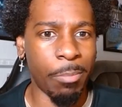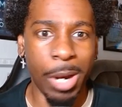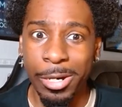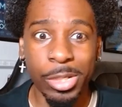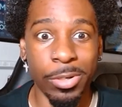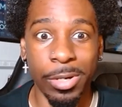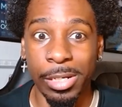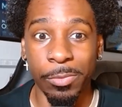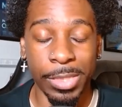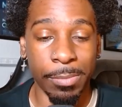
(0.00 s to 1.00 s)
I'm struggling
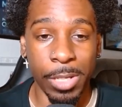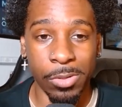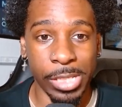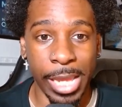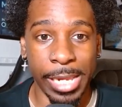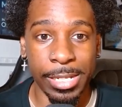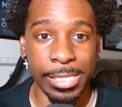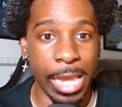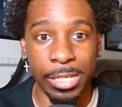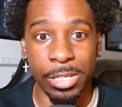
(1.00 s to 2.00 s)
with them, no shade, because
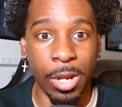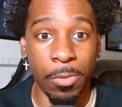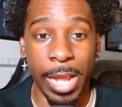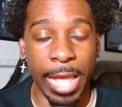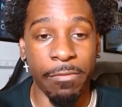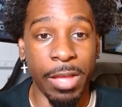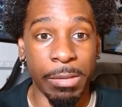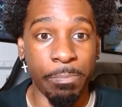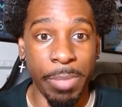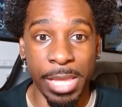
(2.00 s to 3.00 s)
I don't have a
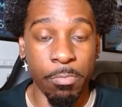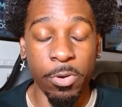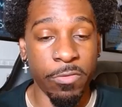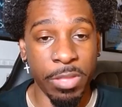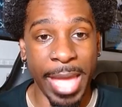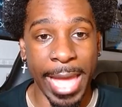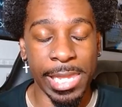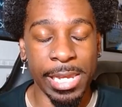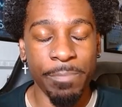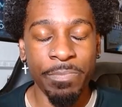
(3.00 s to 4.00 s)
big movie palette.